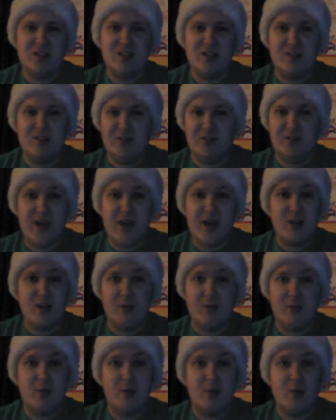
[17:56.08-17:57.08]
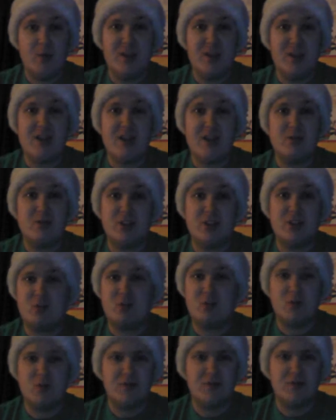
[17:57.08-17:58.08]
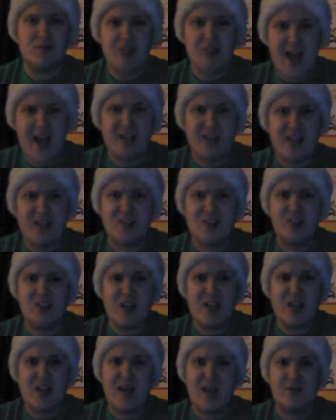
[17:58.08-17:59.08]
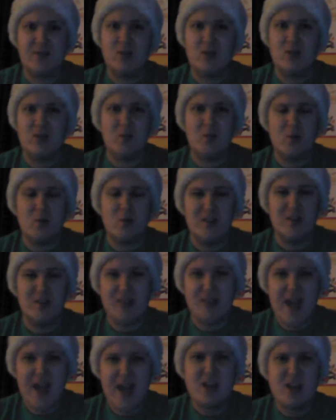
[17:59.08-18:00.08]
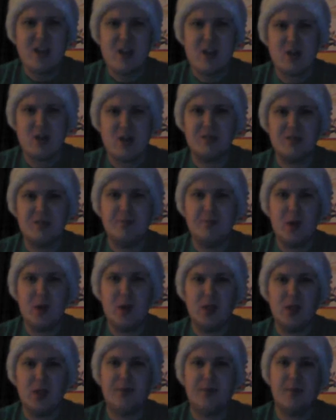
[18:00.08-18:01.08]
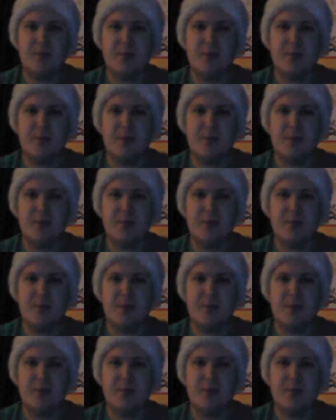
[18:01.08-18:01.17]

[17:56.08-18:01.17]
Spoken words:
the final moment that you just were dying to see after more than 10 years of build-up from the